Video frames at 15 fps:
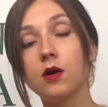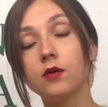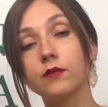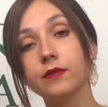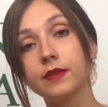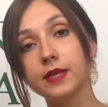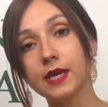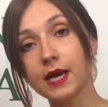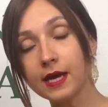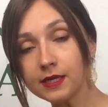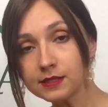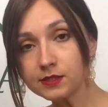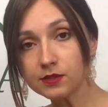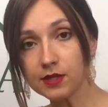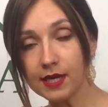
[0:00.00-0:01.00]
On the
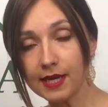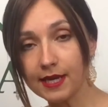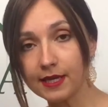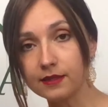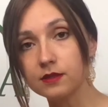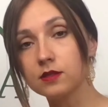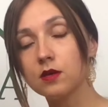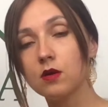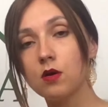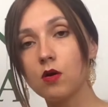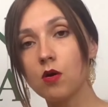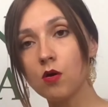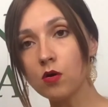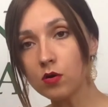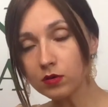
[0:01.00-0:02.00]
other hand,
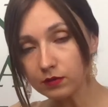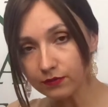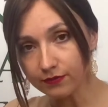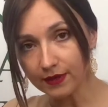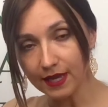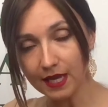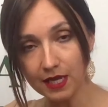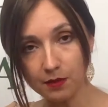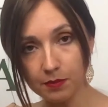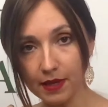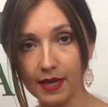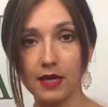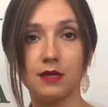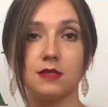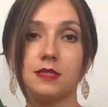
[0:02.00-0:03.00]
all fake
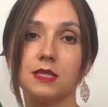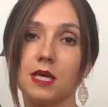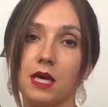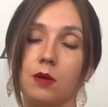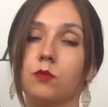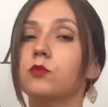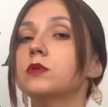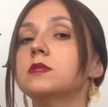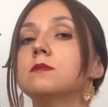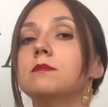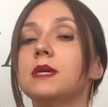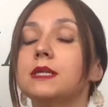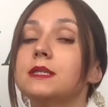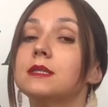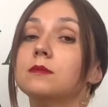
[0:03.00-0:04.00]
bags come with
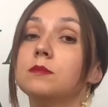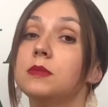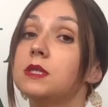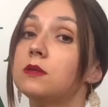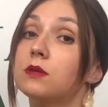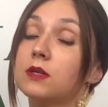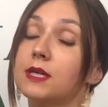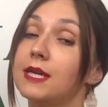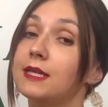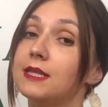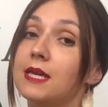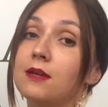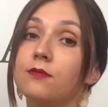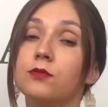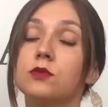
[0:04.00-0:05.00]
metal mirror and
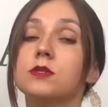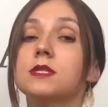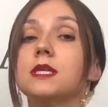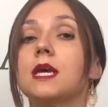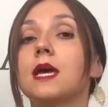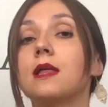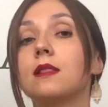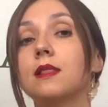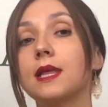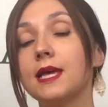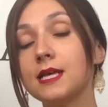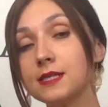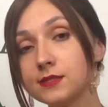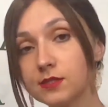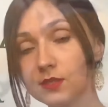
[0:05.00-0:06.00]
if you see a
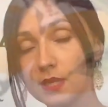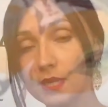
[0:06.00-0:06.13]
leather